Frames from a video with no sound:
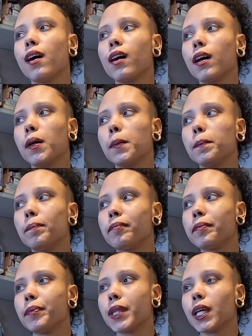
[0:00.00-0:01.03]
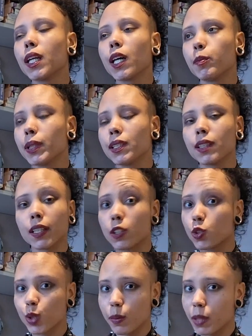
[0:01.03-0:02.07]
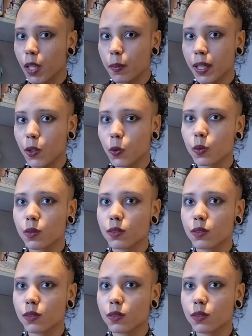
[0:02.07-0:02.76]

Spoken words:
And I've been like dreaming about